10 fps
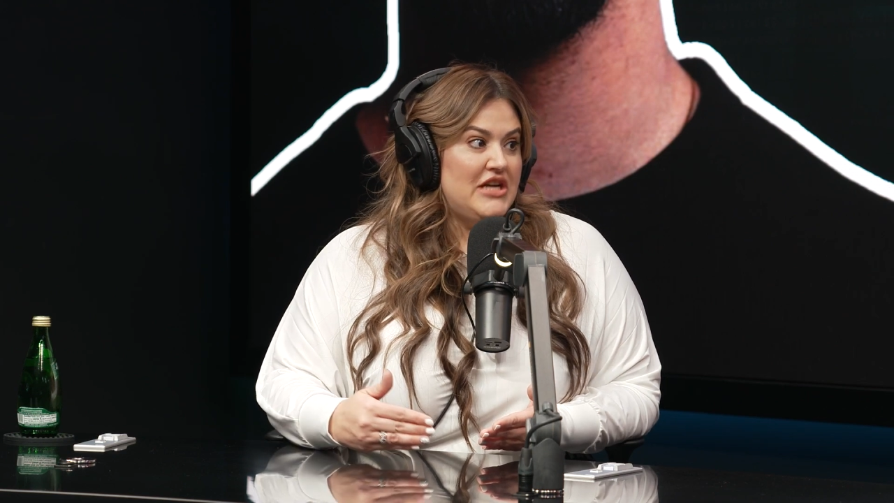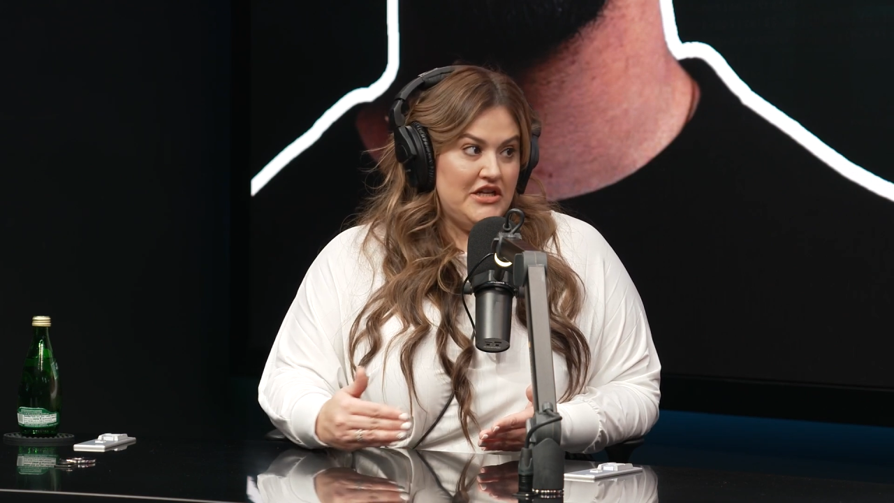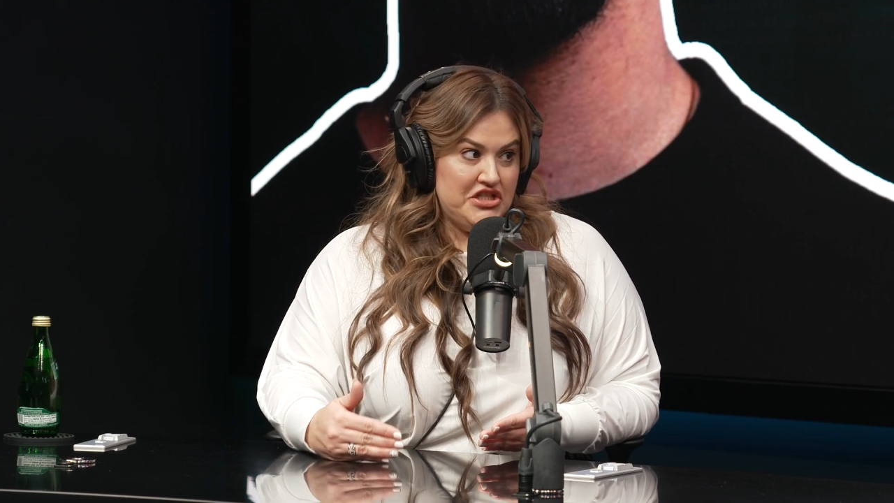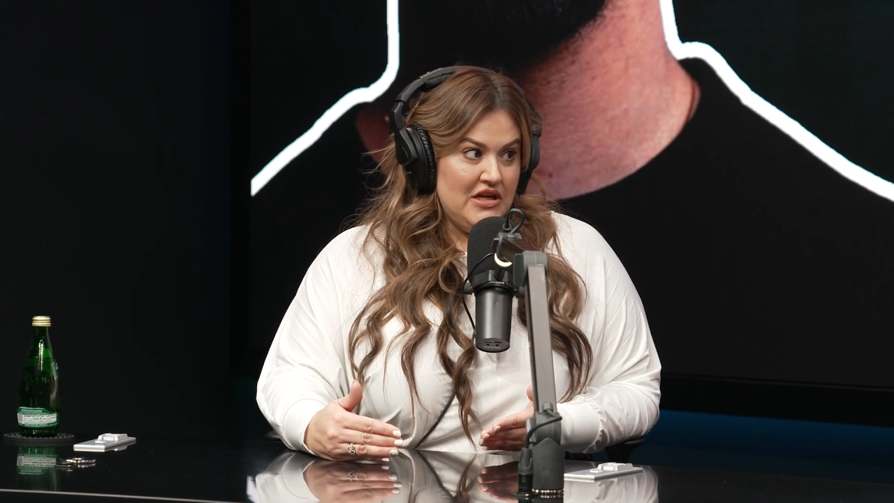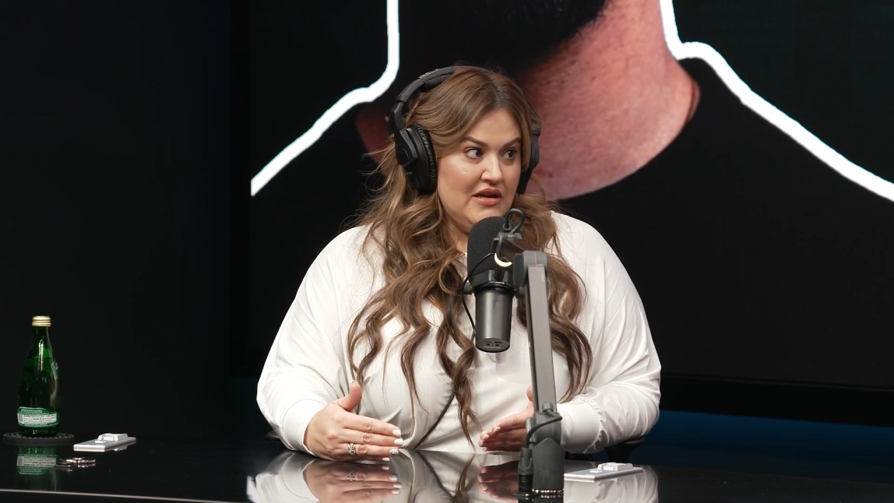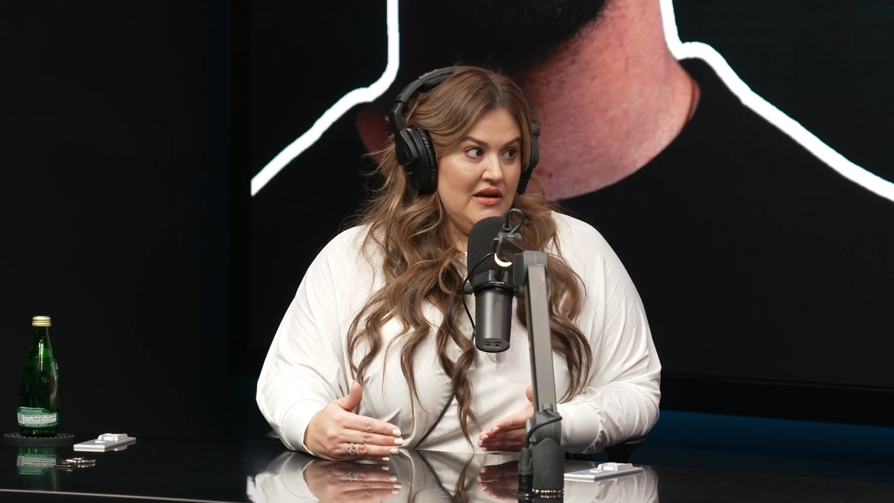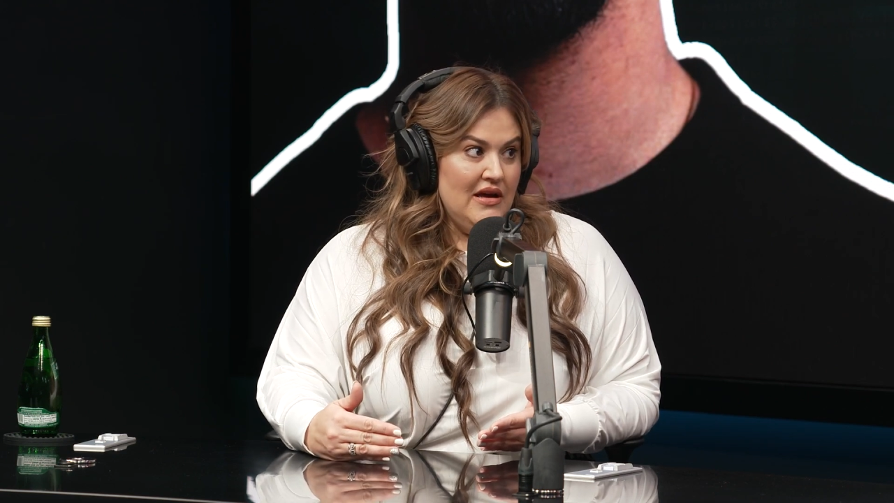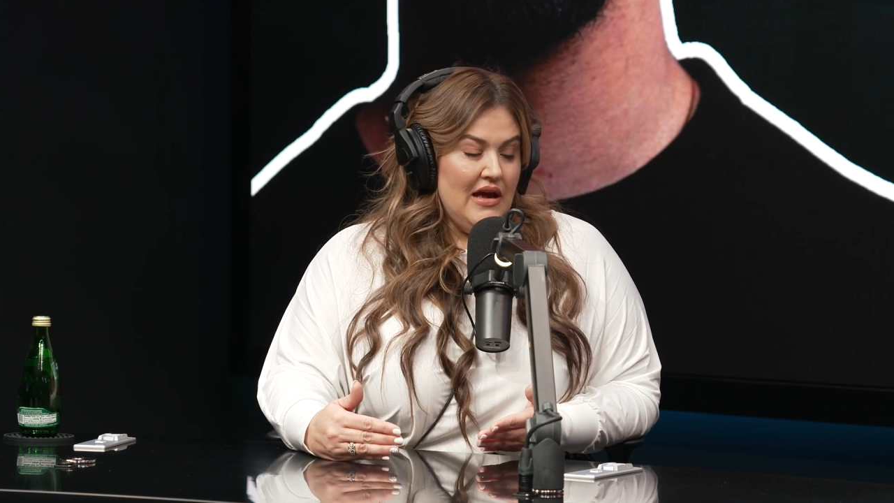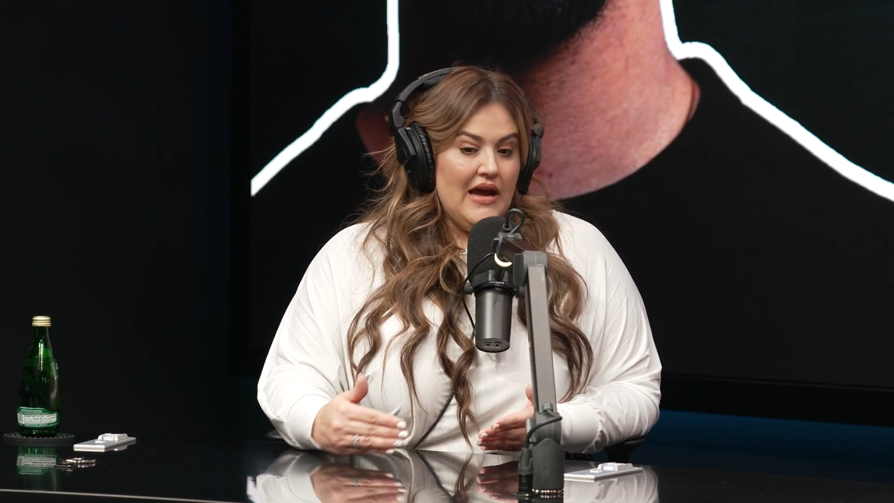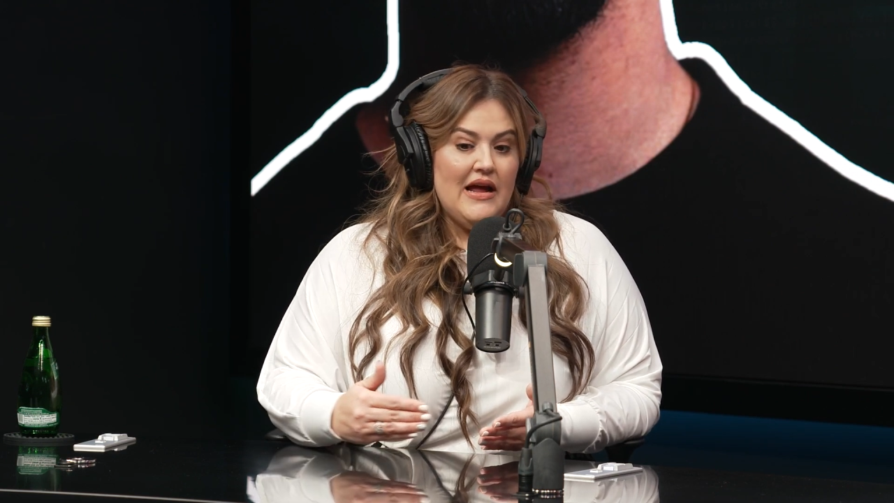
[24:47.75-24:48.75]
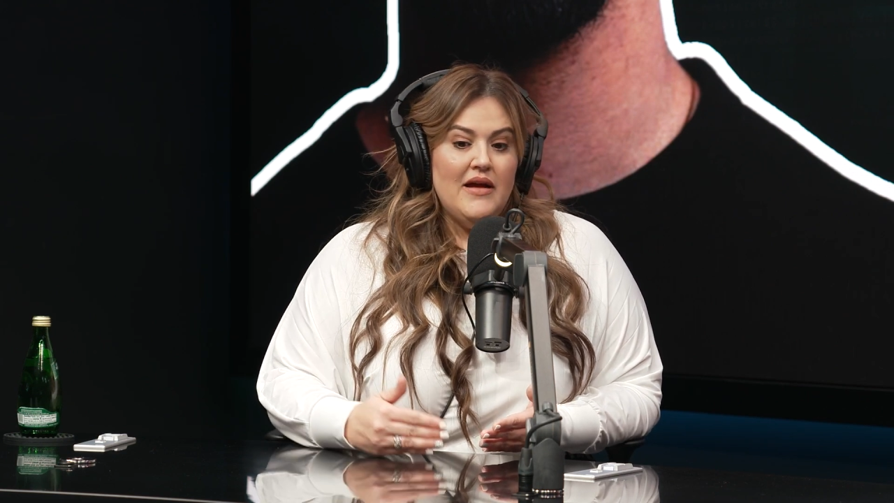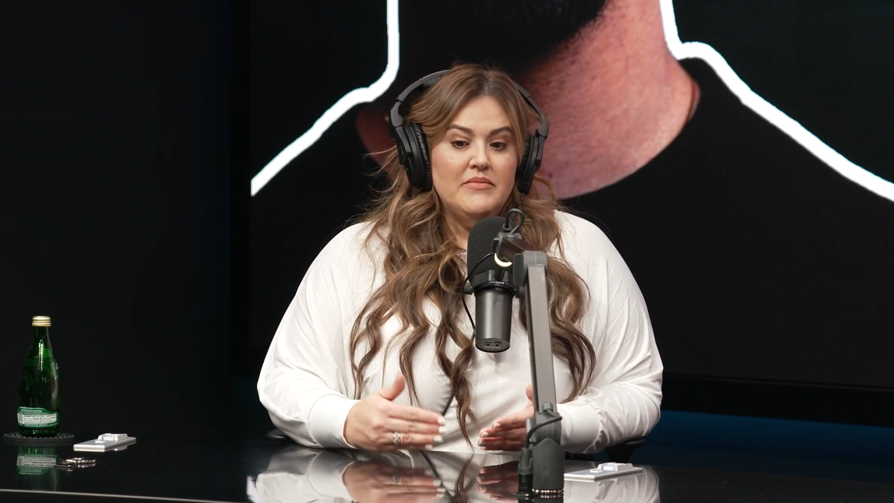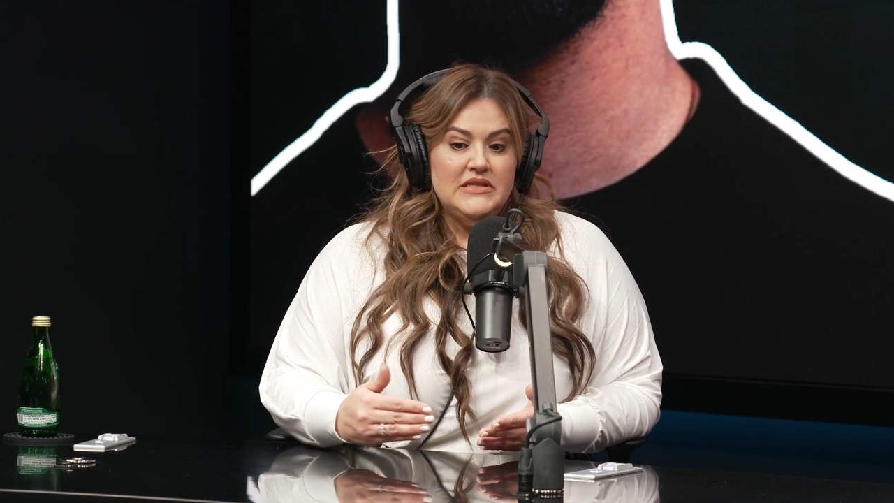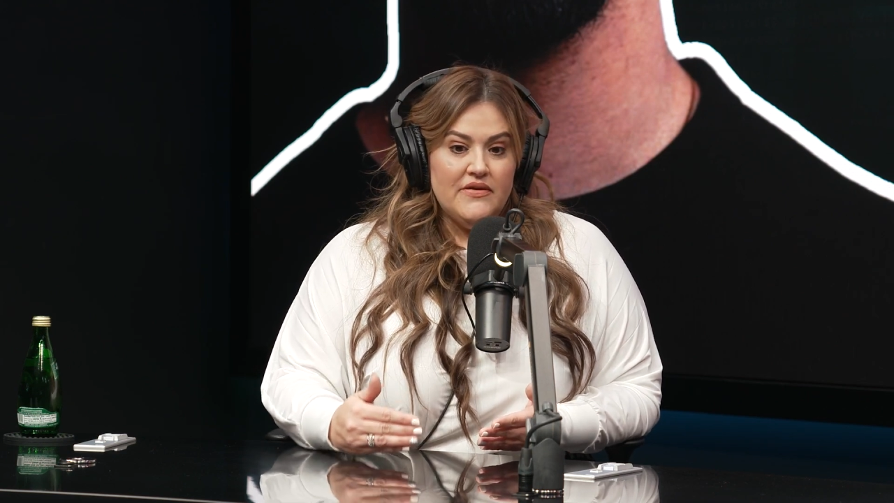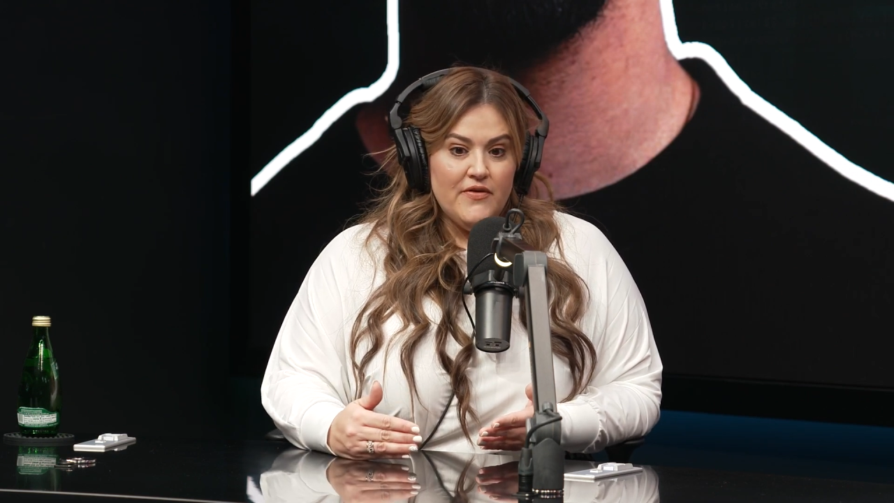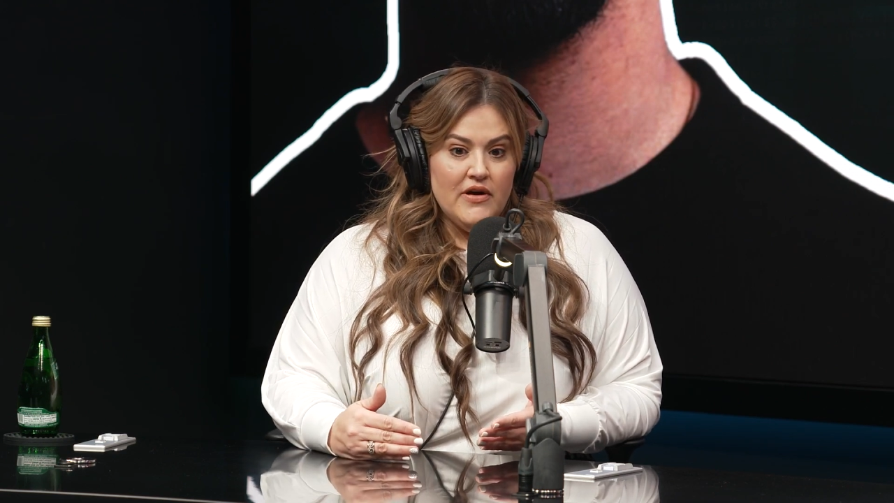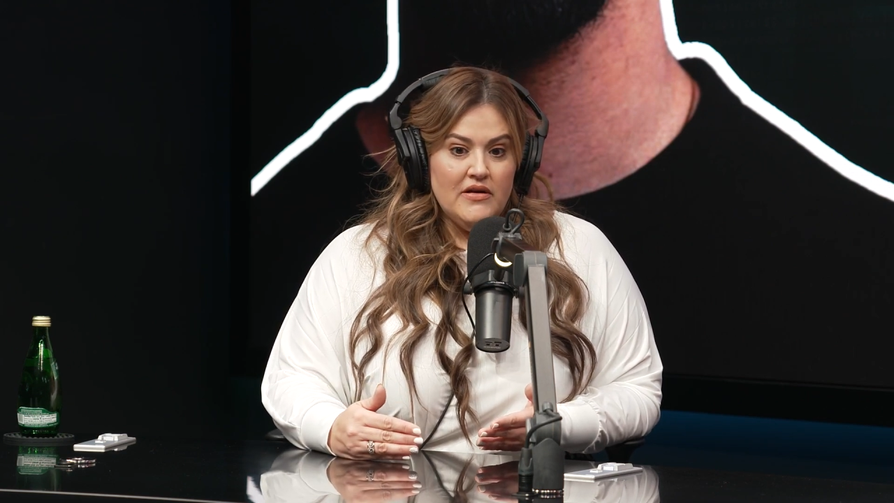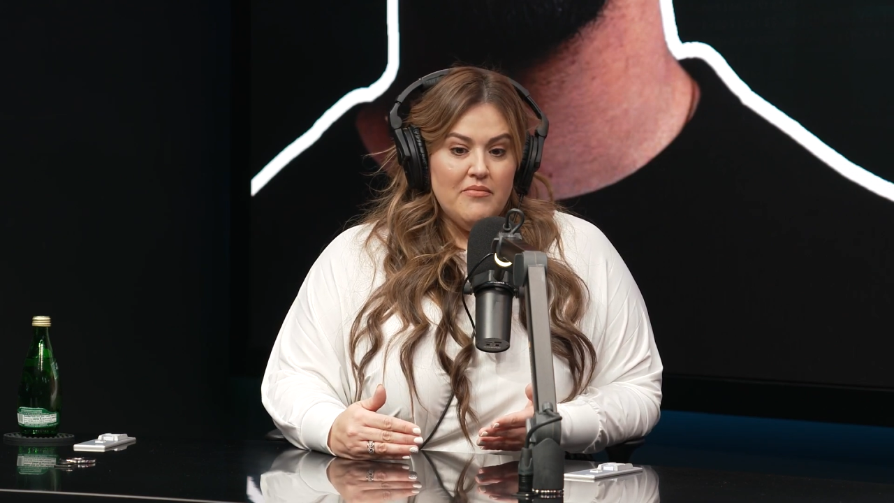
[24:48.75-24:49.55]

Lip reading: changing and I am different,